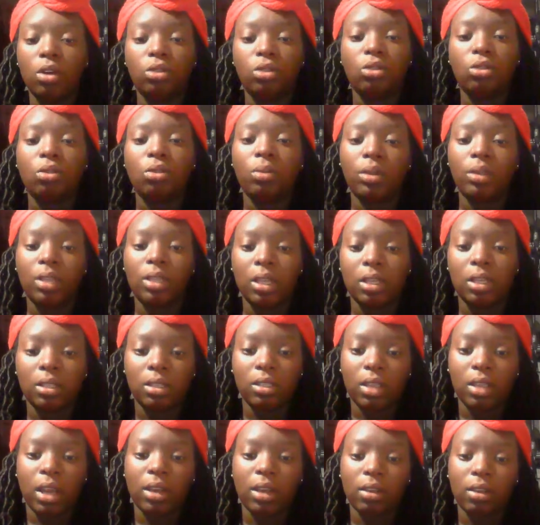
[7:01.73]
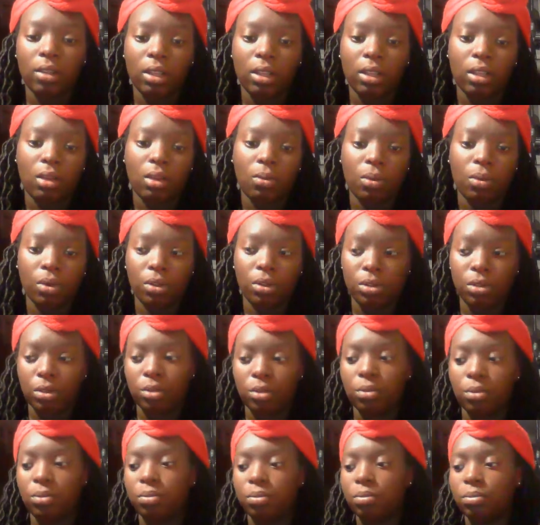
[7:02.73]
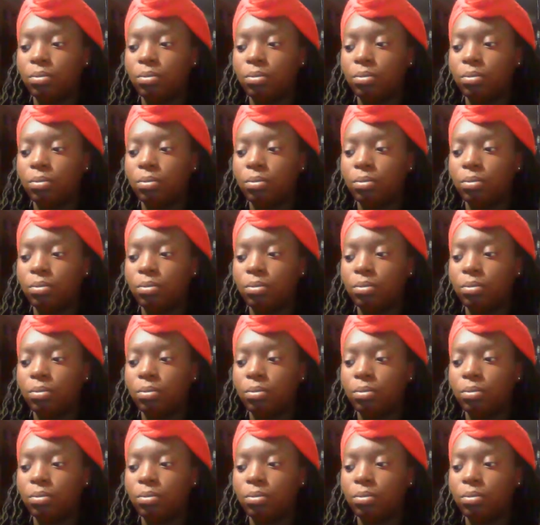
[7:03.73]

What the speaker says: doing what they desire that they want to do.